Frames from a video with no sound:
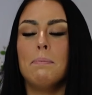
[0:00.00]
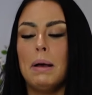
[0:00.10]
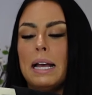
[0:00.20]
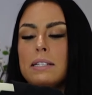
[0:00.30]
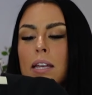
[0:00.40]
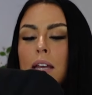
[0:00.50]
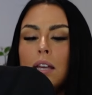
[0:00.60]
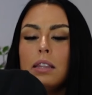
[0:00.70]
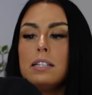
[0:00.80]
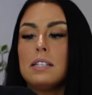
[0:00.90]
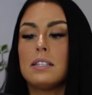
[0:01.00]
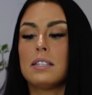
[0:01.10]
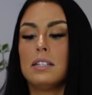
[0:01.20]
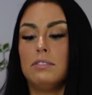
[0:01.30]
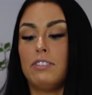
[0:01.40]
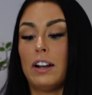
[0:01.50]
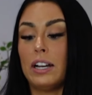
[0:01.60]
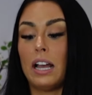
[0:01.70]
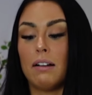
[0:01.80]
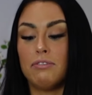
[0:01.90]
but this is still
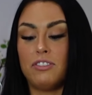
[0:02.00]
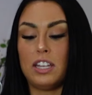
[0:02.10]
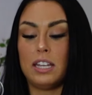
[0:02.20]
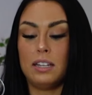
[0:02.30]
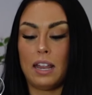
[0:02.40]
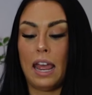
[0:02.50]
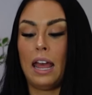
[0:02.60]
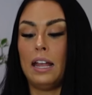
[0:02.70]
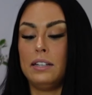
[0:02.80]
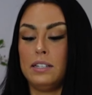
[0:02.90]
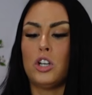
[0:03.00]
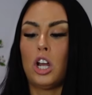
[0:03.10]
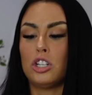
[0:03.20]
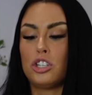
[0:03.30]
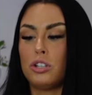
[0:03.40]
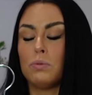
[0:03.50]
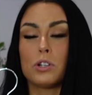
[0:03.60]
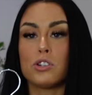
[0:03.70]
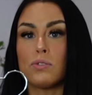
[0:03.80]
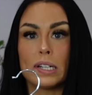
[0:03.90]
very comfy and not too
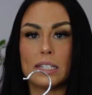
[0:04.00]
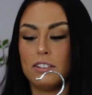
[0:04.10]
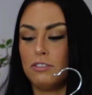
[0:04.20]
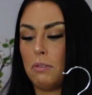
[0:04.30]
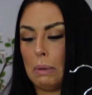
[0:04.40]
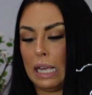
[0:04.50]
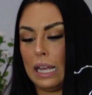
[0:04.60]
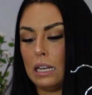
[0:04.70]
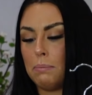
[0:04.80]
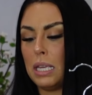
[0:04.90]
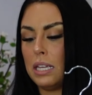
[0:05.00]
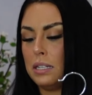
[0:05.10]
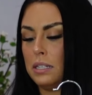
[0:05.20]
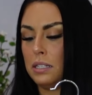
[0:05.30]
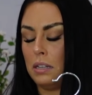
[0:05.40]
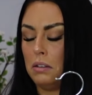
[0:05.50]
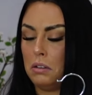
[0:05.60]
restrictive by any means.